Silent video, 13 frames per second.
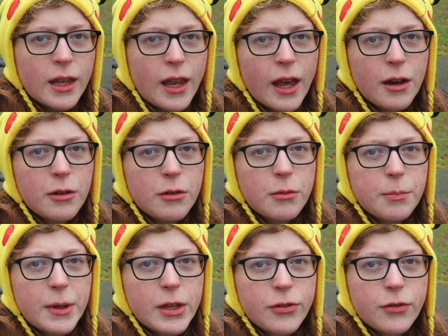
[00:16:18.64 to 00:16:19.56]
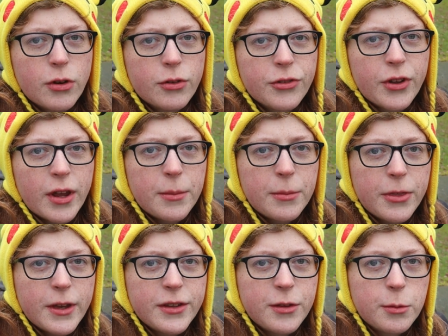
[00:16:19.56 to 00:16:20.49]
Now, because of course I am
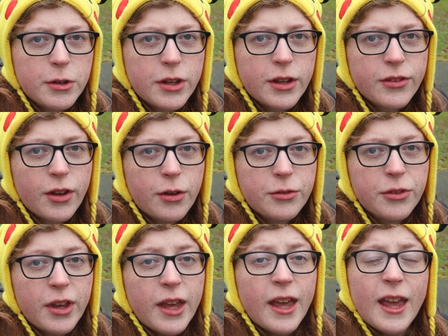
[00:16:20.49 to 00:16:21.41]
31 years old,